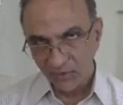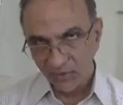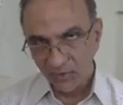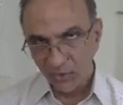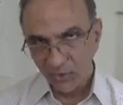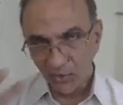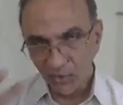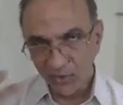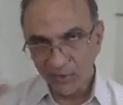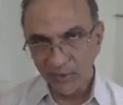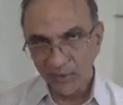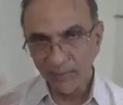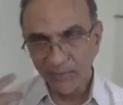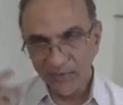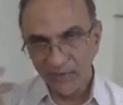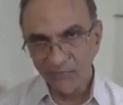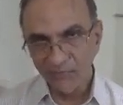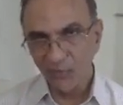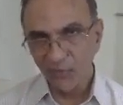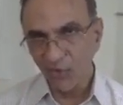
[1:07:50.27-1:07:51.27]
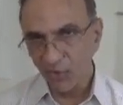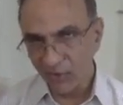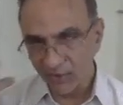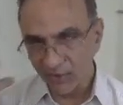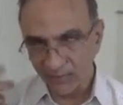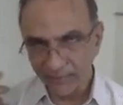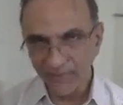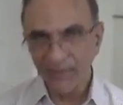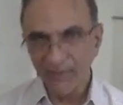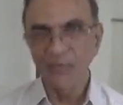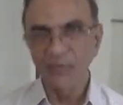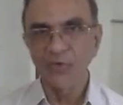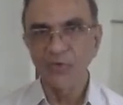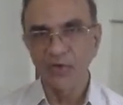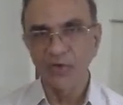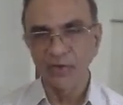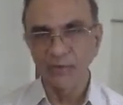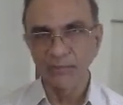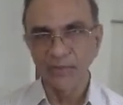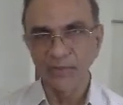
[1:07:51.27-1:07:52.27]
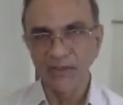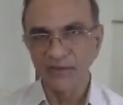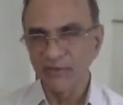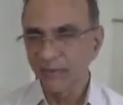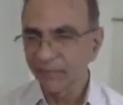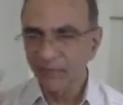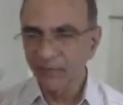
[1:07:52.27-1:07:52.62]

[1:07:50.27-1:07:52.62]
who are tripped and fallen and become quadriplegic